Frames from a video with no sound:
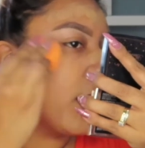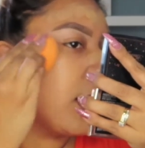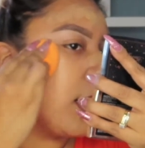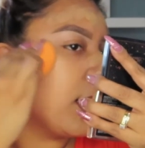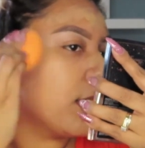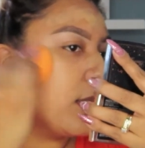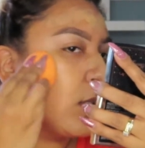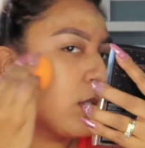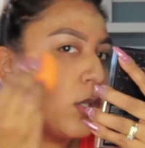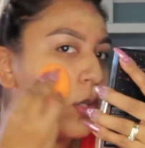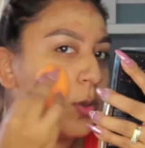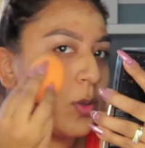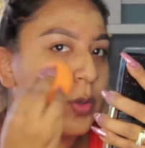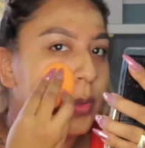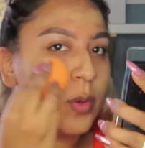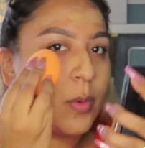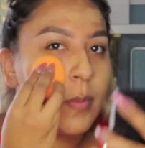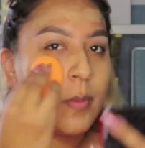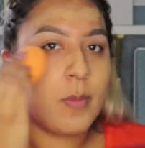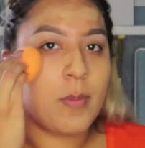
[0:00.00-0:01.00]
it
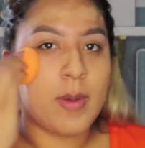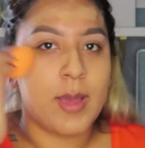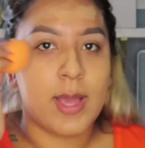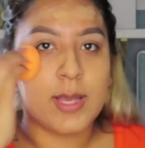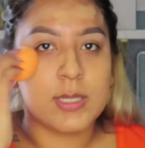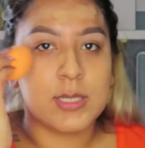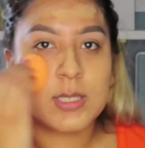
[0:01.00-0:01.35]
into my